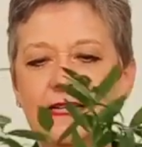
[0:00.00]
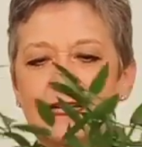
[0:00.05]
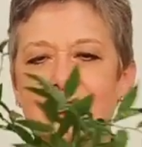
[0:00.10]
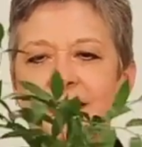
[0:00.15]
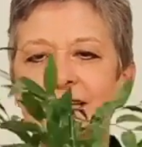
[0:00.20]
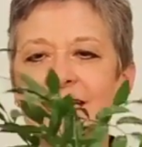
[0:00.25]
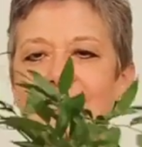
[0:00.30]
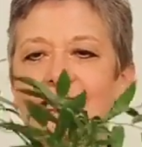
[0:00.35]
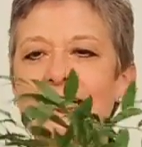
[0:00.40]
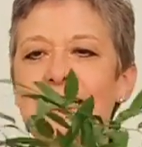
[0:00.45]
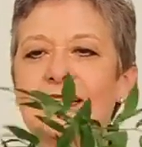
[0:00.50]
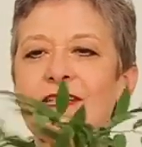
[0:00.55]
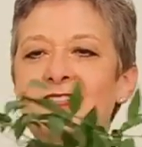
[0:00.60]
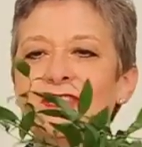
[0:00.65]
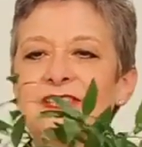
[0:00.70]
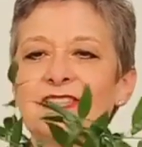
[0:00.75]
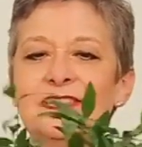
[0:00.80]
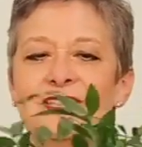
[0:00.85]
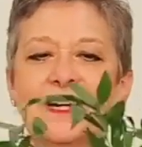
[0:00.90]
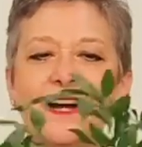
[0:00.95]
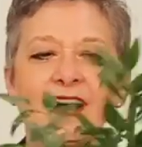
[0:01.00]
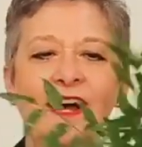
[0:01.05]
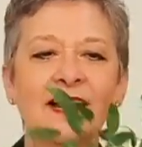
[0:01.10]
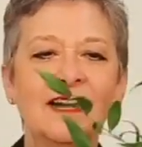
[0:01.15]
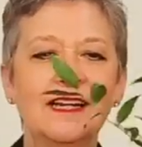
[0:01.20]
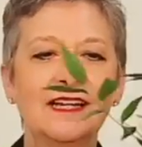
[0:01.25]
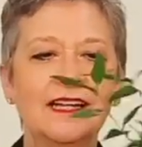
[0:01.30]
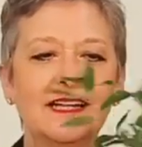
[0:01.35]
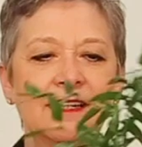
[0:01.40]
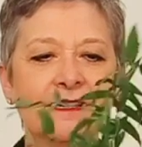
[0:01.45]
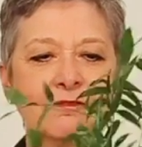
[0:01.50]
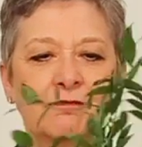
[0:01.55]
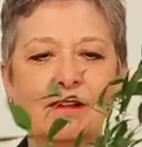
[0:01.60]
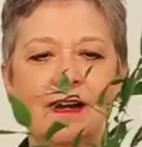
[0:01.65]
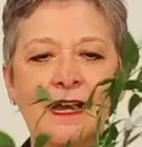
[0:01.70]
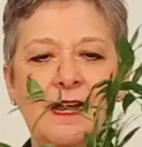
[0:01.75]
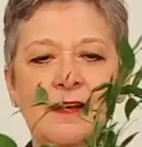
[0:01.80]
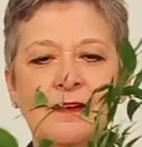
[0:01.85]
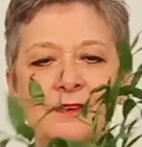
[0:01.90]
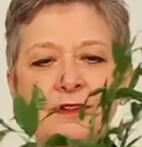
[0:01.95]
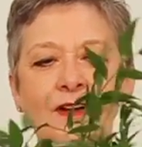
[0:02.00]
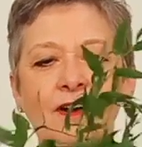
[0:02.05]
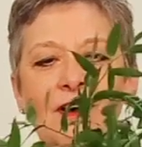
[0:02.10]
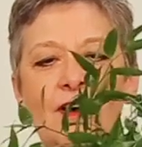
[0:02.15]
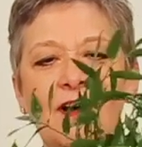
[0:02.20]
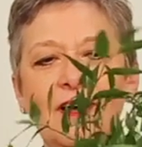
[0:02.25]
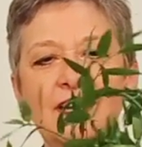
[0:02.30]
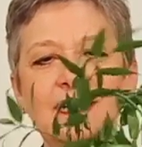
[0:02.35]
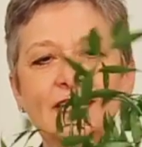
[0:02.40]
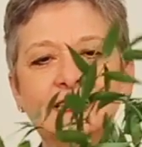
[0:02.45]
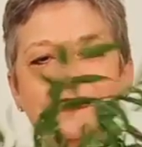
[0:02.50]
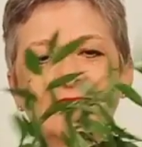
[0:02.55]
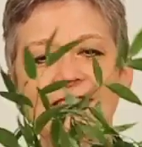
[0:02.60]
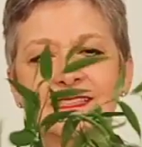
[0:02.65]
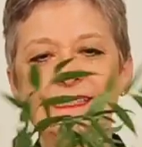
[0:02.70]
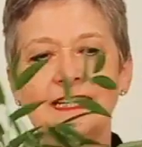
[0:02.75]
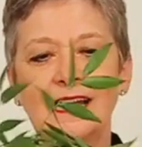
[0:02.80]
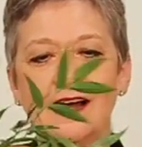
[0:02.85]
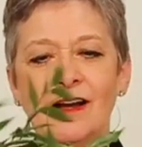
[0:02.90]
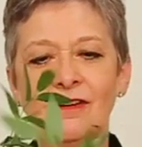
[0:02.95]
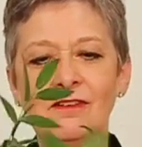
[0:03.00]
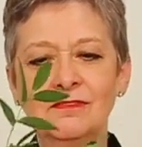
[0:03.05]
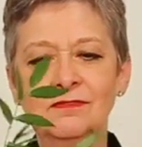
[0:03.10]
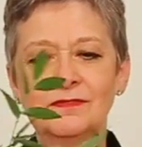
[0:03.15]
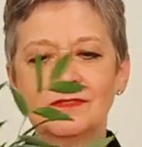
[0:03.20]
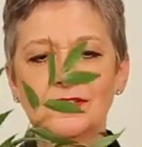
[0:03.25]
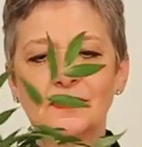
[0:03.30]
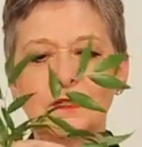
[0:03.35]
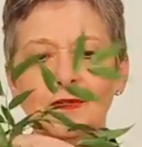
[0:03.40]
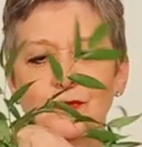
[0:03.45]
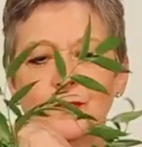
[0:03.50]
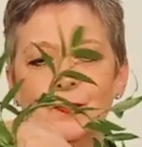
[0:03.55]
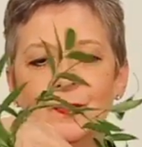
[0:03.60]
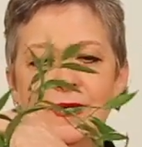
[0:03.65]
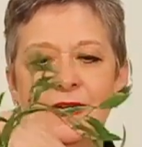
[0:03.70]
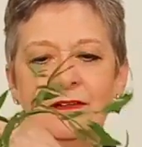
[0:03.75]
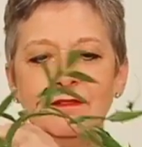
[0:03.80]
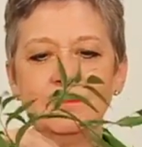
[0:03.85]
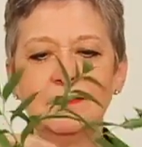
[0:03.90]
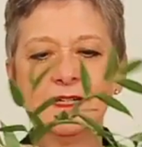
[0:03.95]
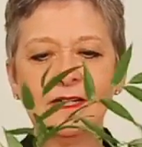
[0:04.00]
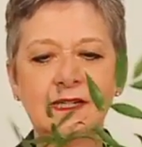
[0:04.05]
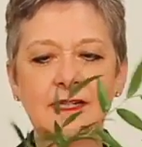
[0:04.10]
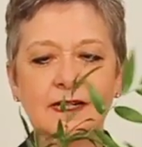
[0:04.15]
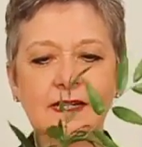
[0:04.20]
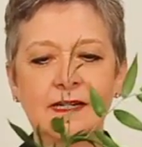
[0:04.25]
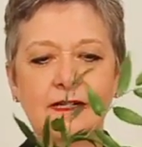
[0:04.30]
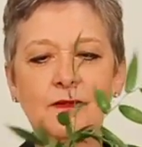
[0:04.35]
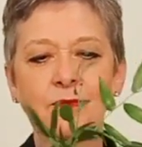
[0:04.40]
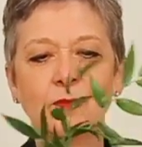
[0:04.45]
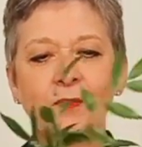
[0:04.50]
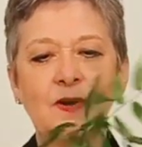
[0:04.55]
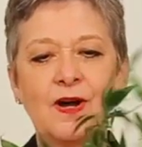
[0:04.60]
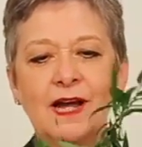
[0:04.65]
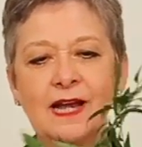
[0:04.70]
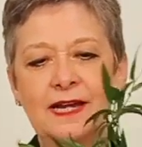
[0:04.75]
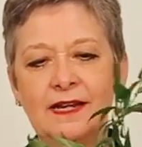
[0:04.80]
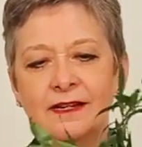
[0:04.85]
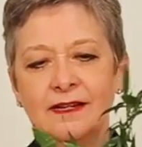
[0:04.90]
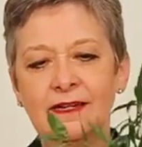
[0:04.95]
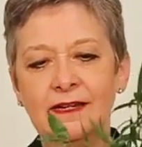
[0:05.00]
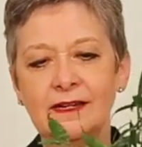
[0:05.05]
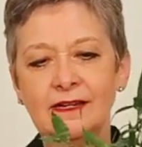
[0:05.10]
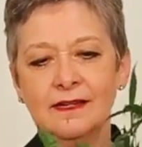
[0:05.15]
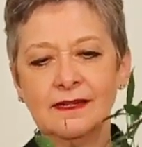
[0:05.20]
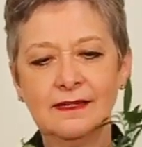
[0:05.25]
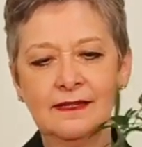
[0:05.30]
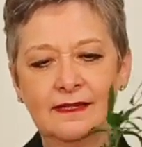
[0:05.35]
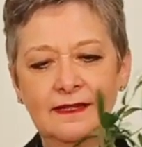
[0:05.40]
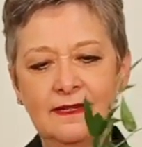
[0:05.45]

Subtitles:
And again, just knotting it around on itself, weaving and winding.